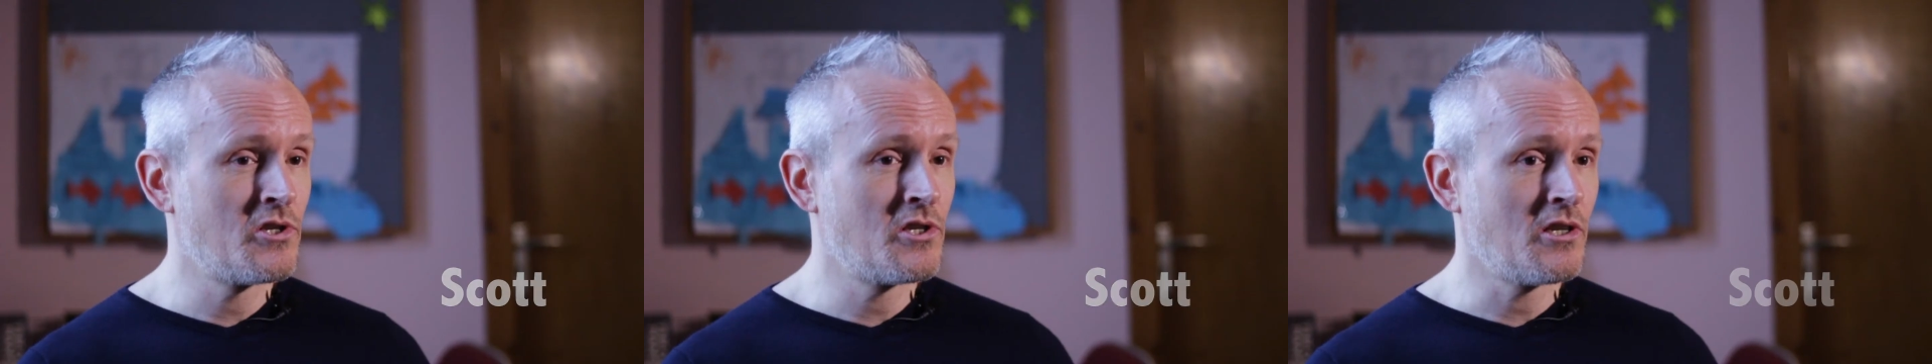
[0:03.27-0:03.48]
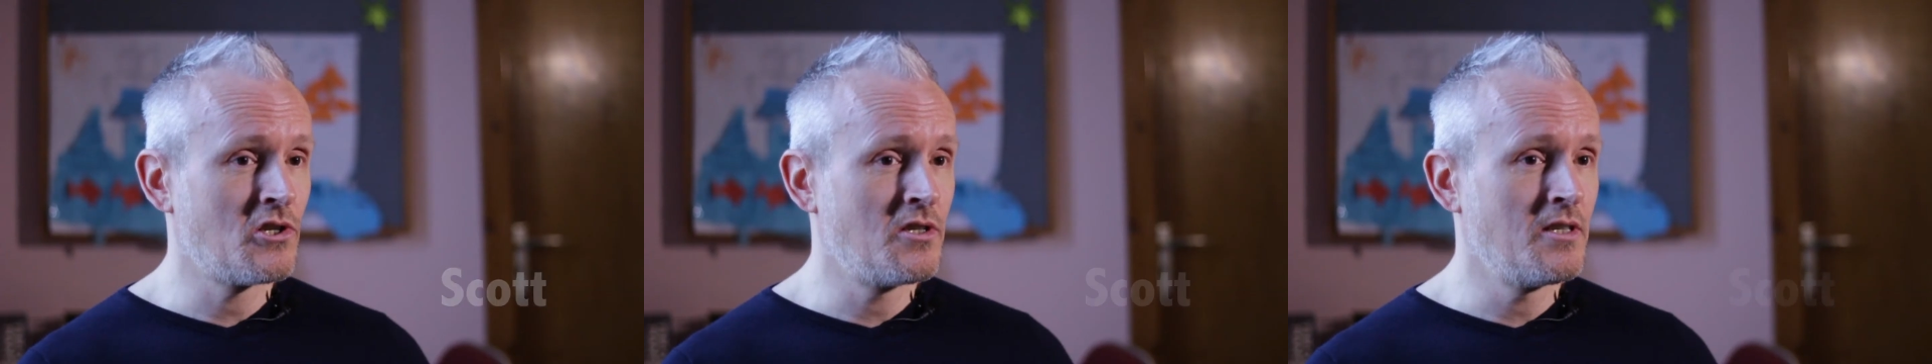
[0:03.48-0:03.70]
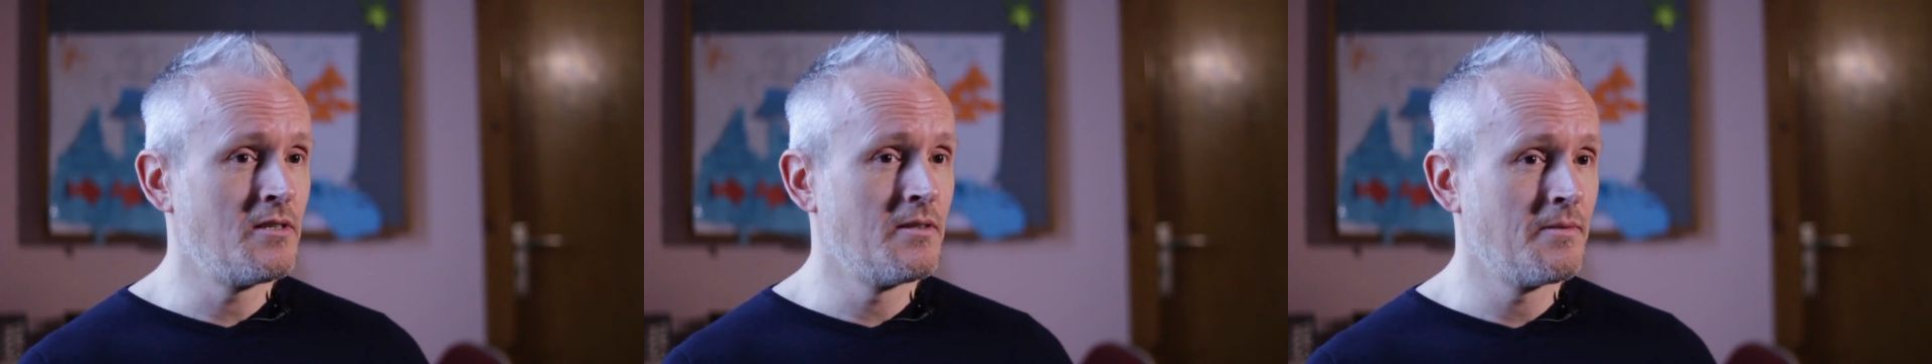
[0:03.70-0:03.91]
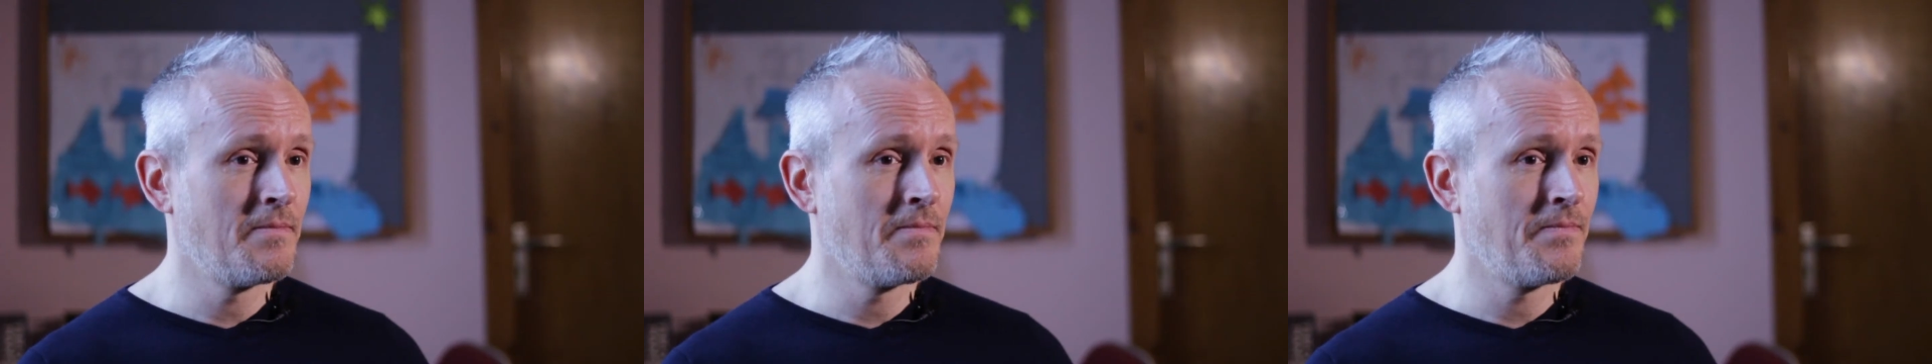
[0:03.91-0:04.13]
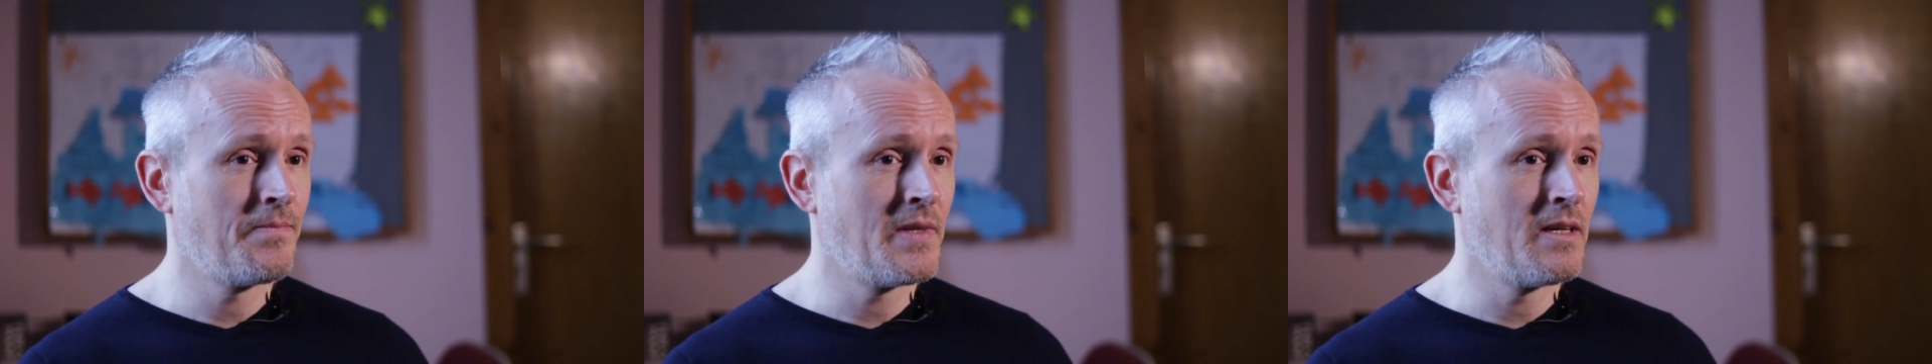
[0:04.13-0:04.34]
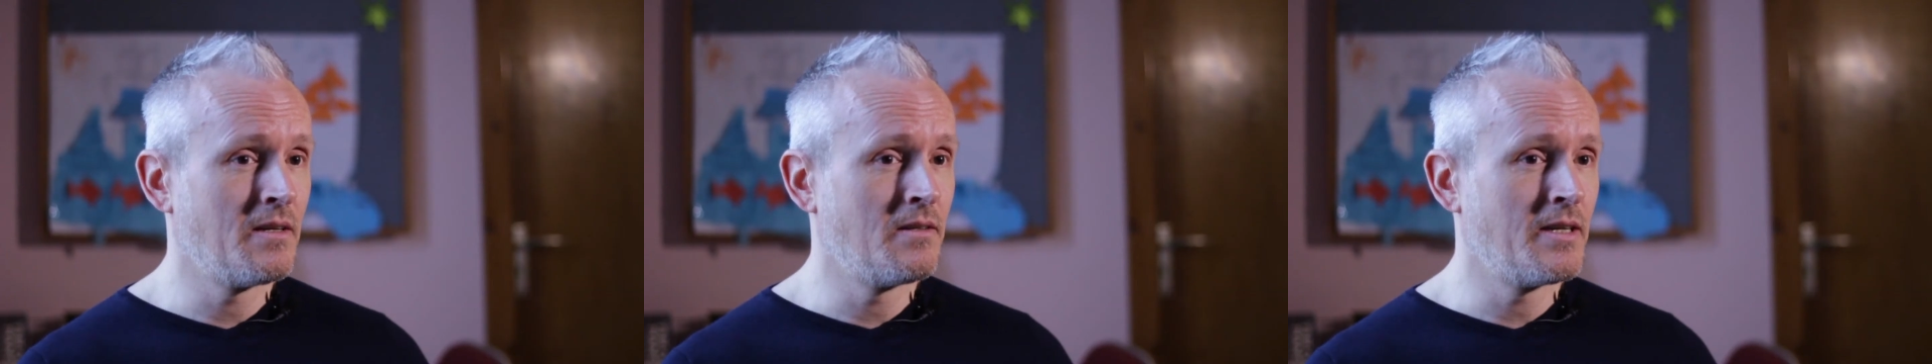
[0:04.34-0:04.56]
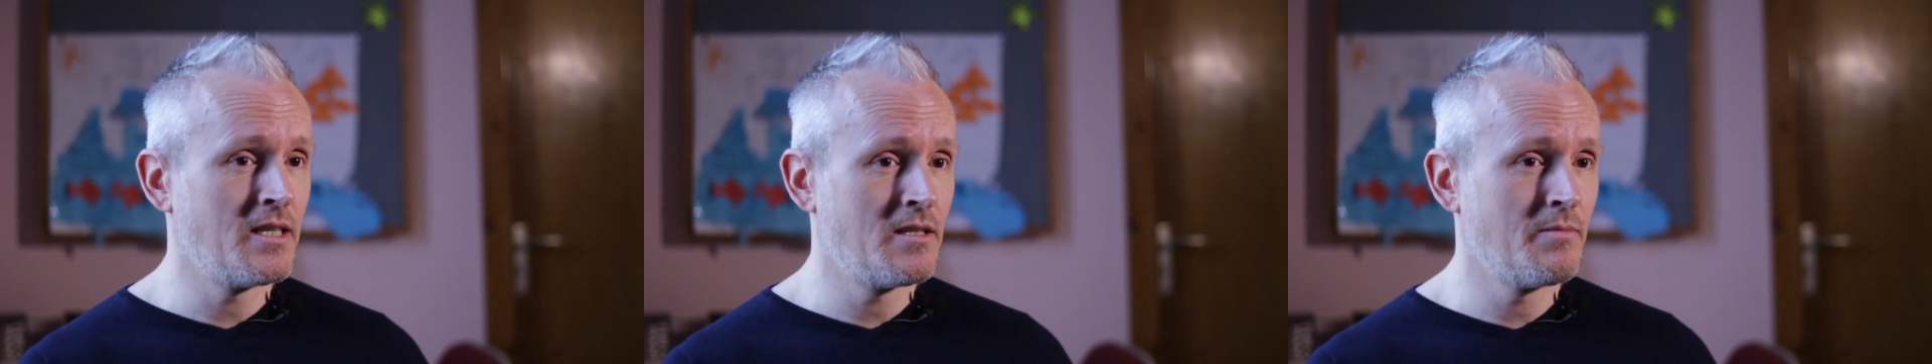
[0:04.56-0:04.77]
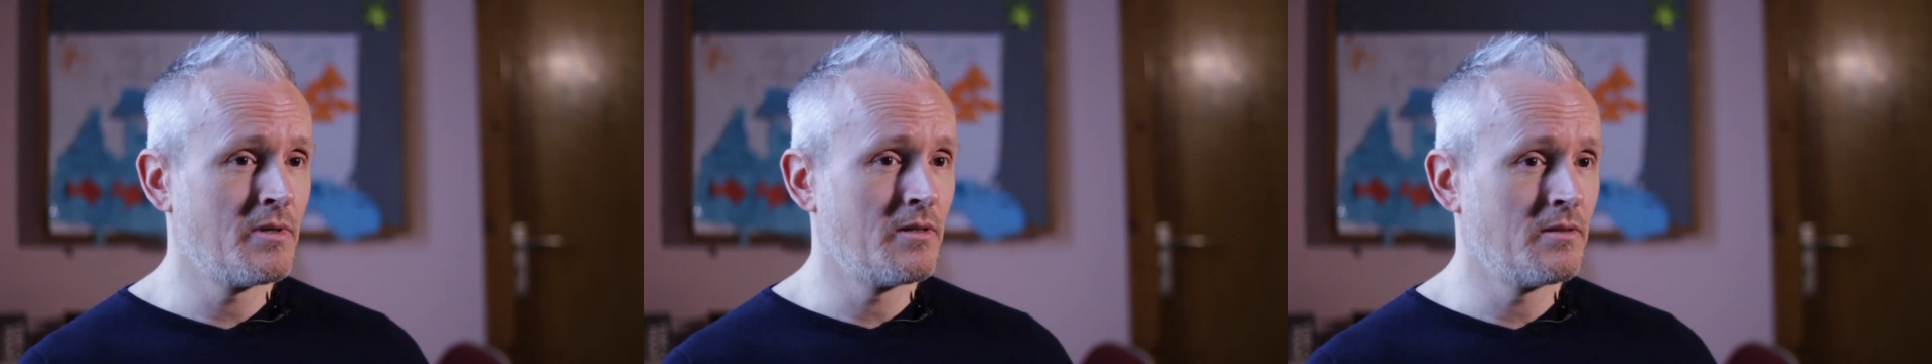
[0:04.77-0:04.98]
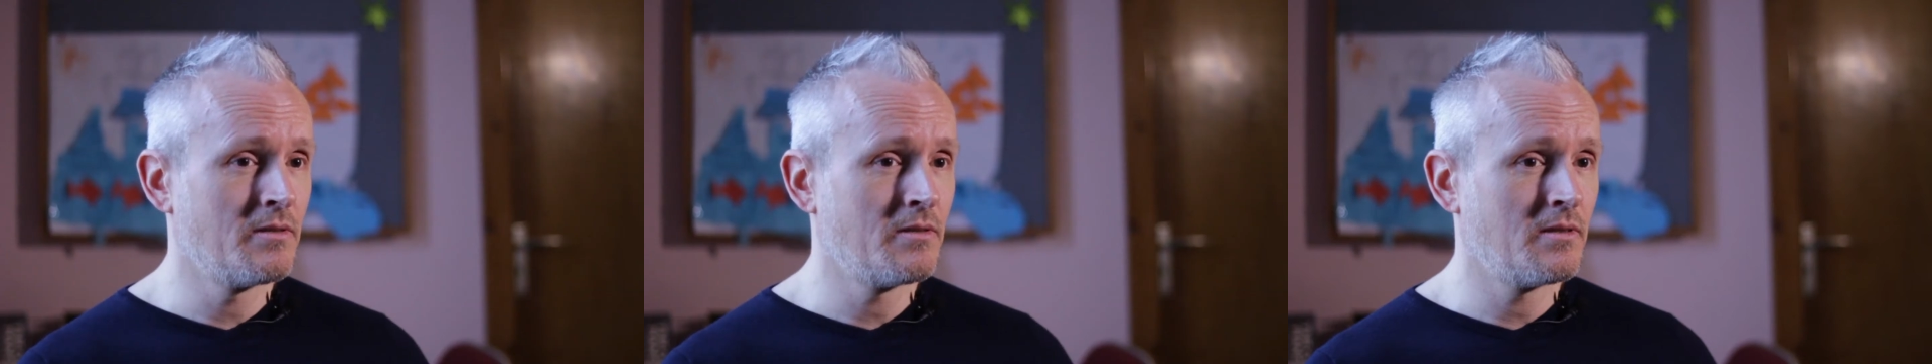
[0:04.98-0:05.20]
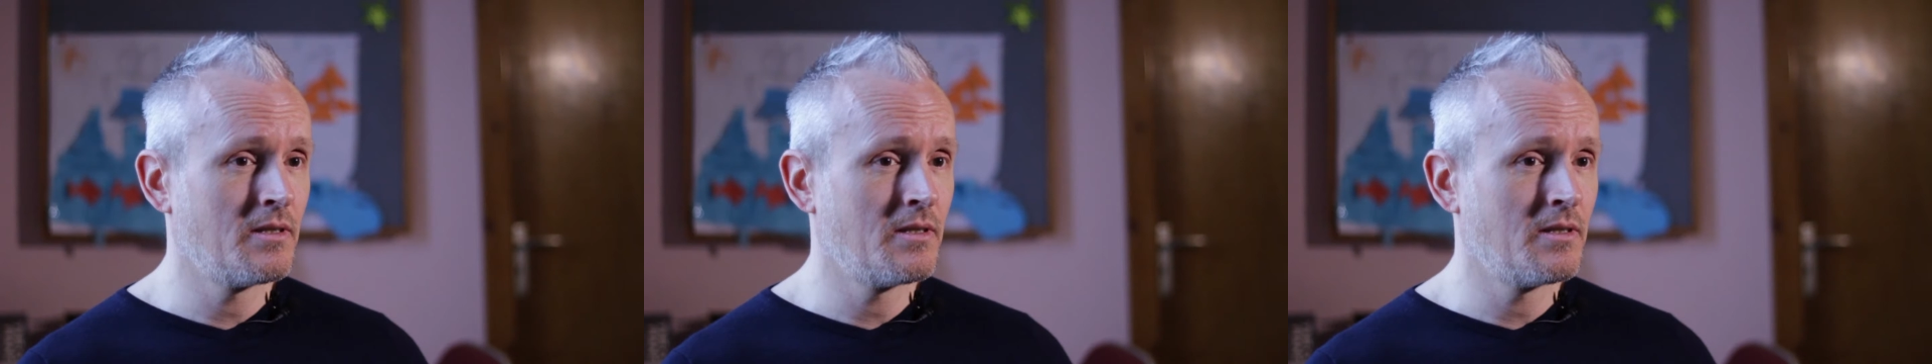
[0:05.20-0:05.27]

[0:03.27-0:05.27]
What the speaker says: 16 in Edinburgh.